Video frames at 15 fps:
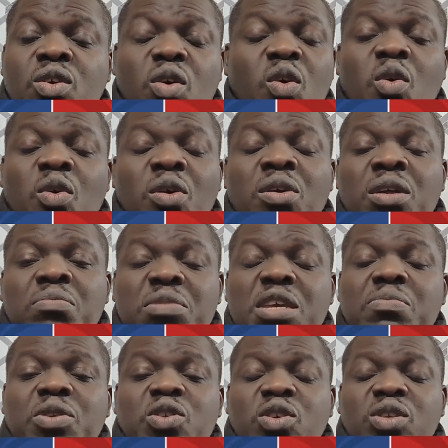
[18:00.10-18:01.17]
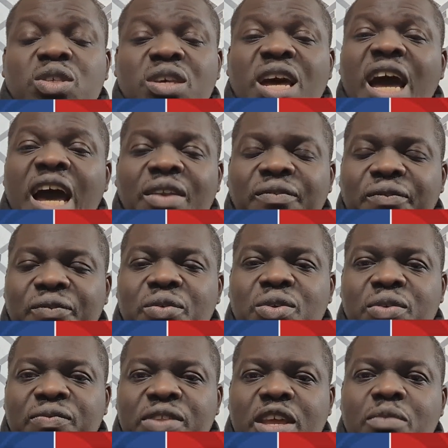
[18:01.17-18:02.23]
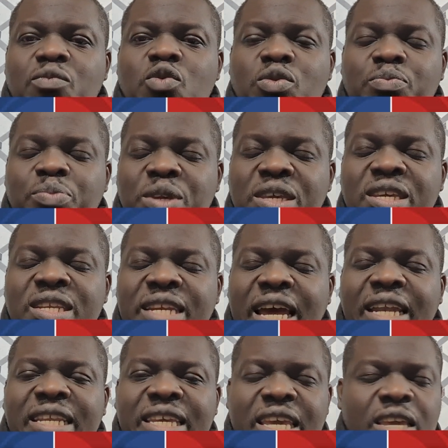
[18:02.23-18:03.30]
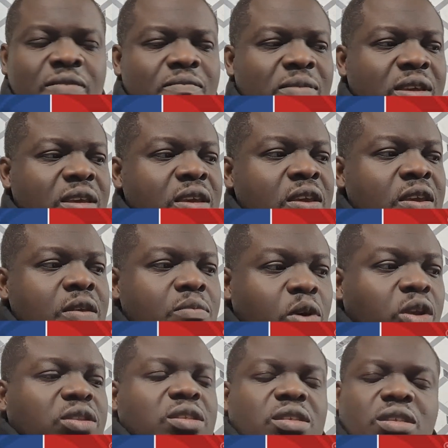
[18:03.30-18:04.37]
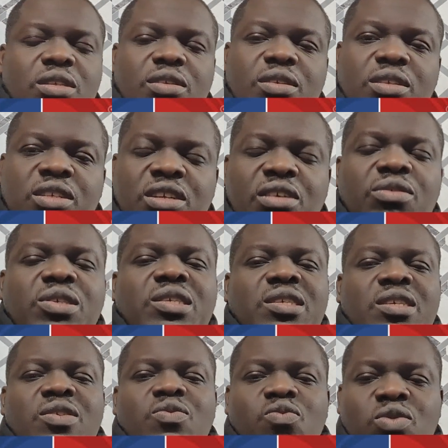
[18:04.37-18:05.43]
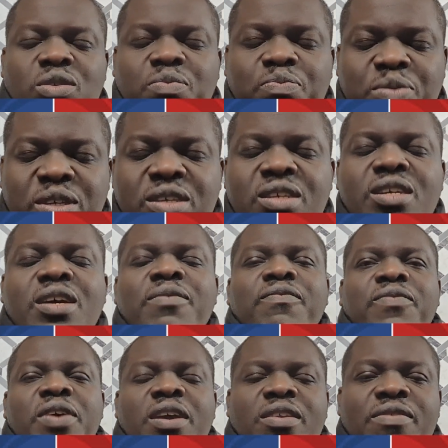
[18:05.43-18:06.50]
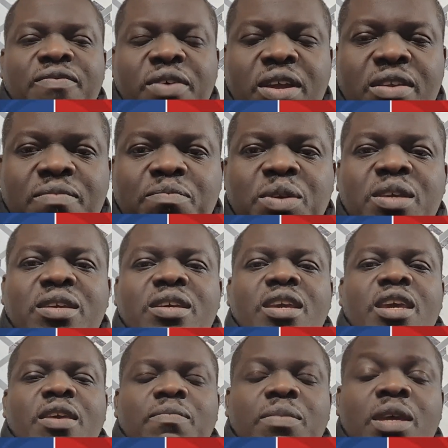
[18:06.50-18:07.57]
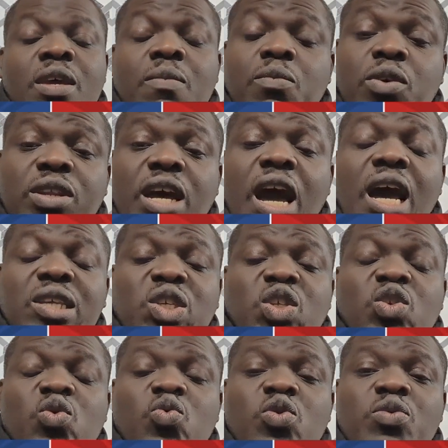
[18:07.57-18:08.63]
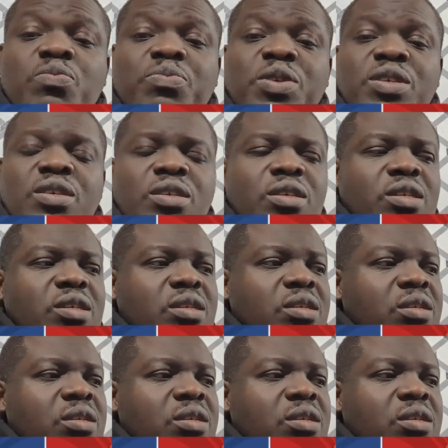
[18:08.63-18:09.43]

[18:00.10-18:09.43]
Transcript: or maybe just a handful of them would be in that game. But Chelsea would be a very, very big game. But Arsenal will be,